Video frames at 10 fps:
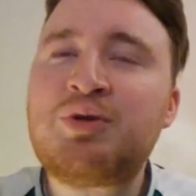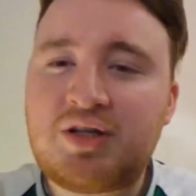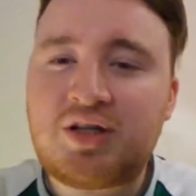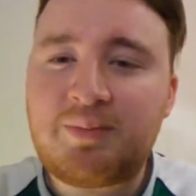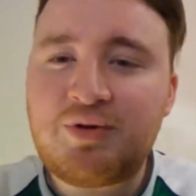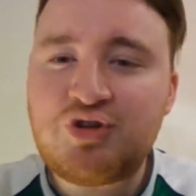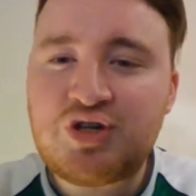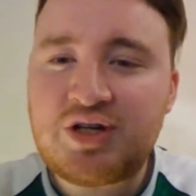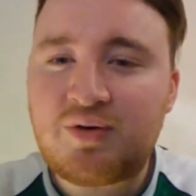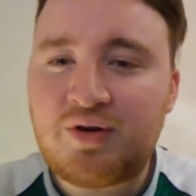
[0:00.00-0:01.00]
be the club in
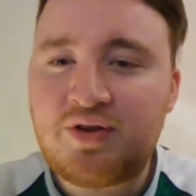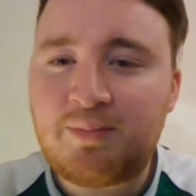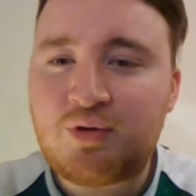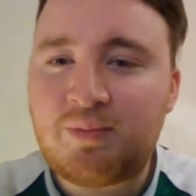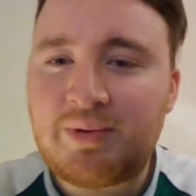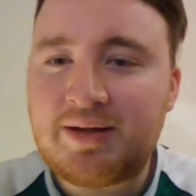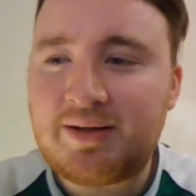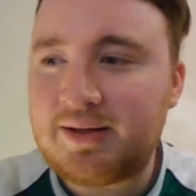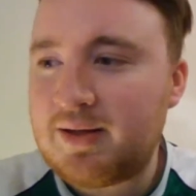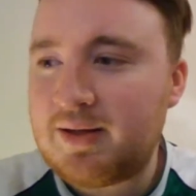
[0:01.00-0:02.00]
general how they brought back
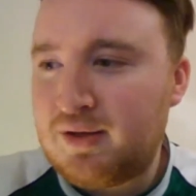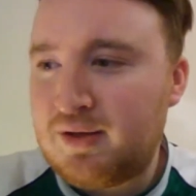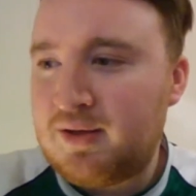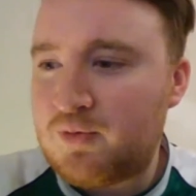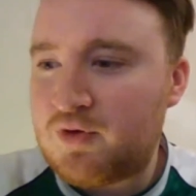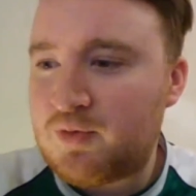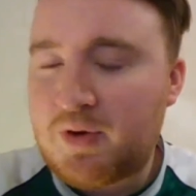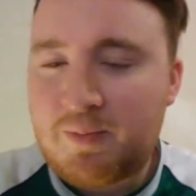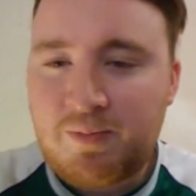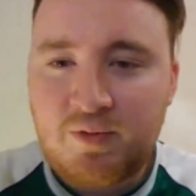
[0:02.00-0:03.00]
like there was a
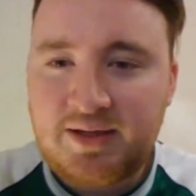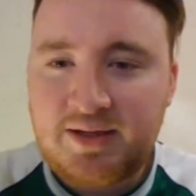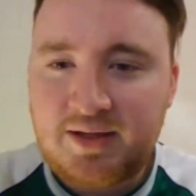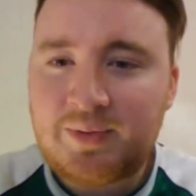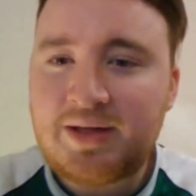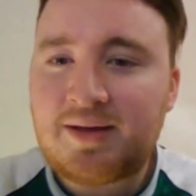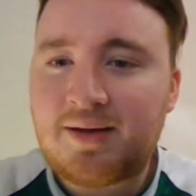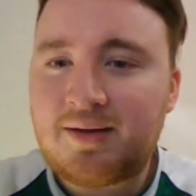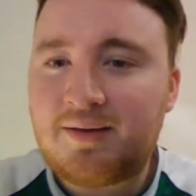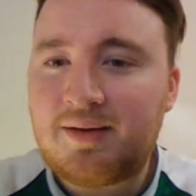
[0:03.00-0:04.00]
purple Nike away
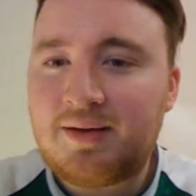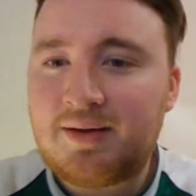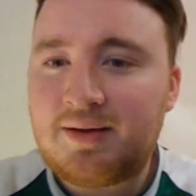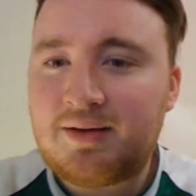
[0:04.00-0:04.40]
kit uh,